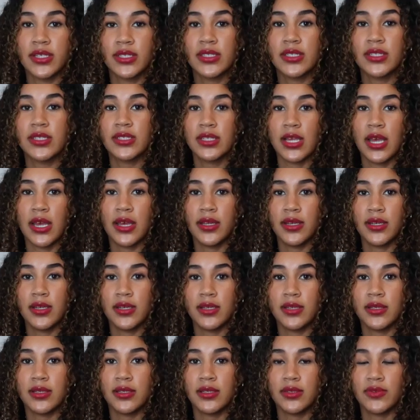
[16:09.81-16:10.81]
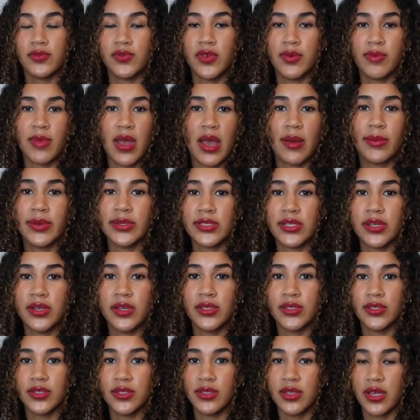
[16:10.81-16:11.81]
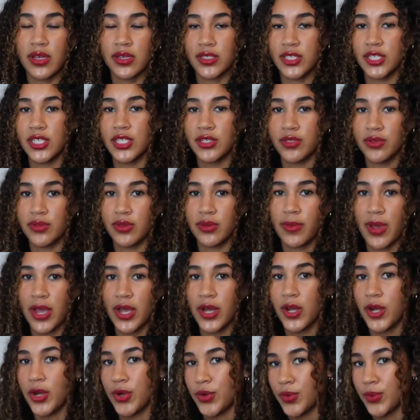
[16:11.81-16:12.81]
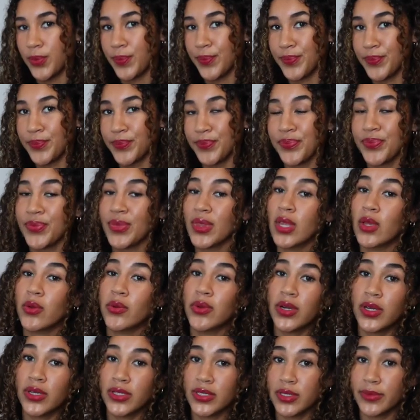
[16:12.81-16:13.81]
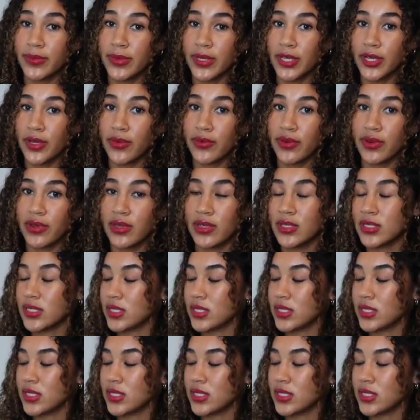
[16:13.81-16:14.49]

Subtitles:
set from Amazon so that she can do them at home would also be a good one.